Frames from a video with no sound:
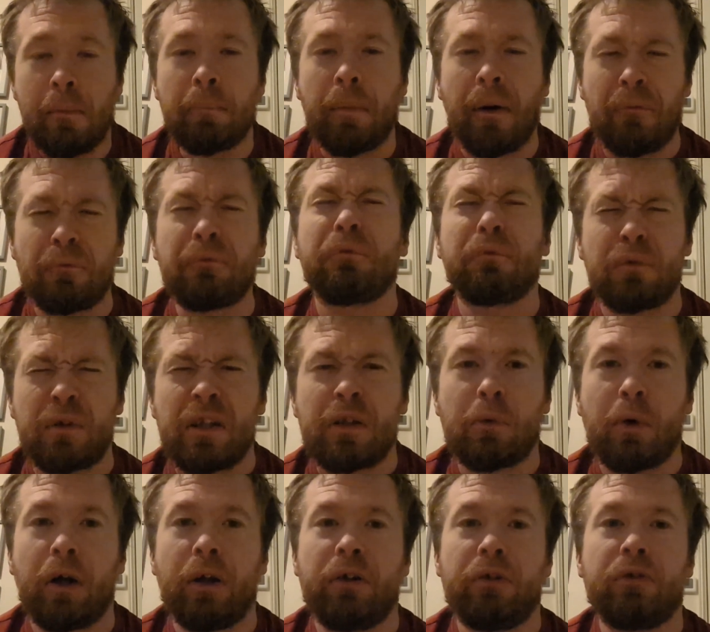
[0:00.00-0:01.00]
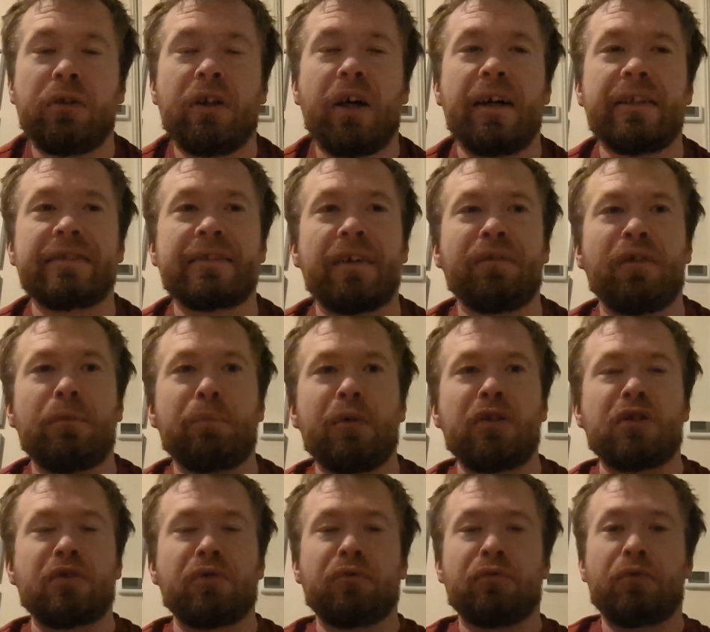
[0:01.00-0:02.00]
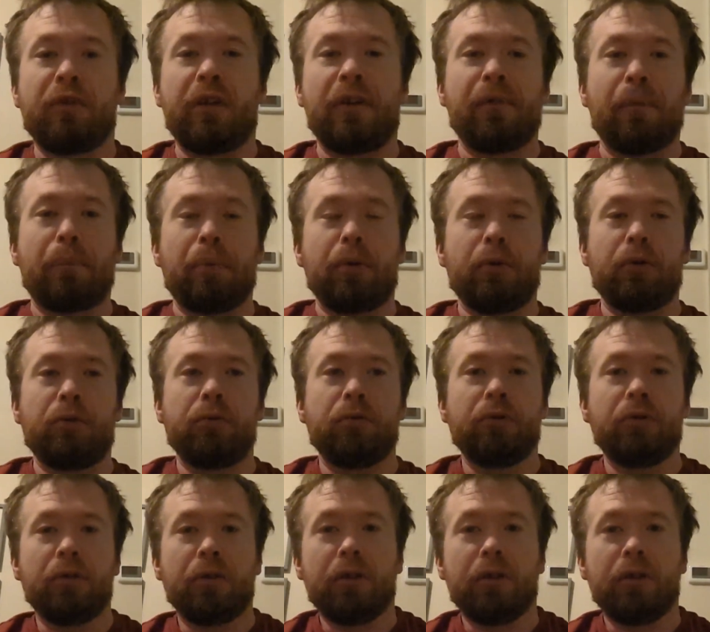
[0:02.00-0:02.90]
but 3-1 at Stamford Bridge for Liverpool.